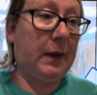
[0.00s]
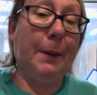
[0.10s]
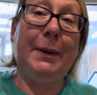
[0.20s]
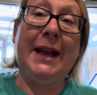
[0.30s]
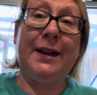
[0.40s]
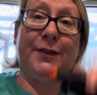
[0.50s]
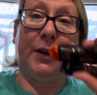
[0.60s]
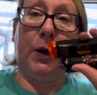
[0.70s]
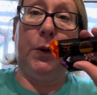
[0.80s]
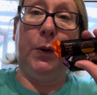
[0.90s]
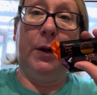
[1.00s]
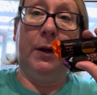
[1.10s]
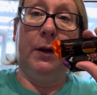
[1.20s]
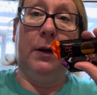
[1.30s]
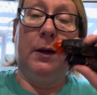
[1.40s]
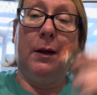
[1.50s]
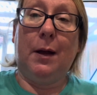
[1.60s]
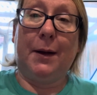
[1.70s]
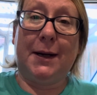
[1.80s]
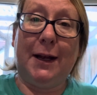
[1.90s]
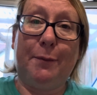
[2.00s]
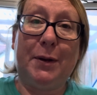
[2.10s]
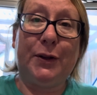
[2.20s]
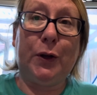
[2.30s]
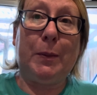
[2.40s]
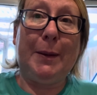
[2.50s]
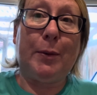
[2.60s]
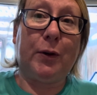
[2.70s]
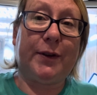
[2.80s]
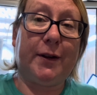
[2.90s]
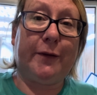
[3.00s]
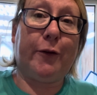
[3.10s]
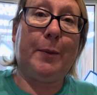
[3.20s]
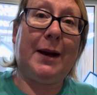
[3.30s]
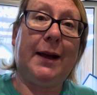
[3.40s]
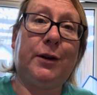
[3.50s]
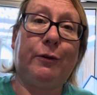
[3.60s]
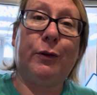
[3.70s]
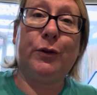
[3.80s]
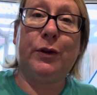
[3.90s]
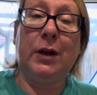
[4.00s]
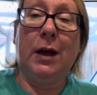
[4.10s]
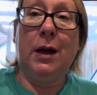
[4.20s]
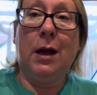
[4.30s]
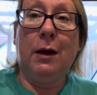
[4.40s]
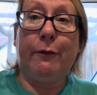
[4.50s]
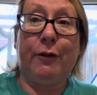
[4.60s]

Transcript: But yeah, so I'm going to have my 2 B boxes for a bit later on for a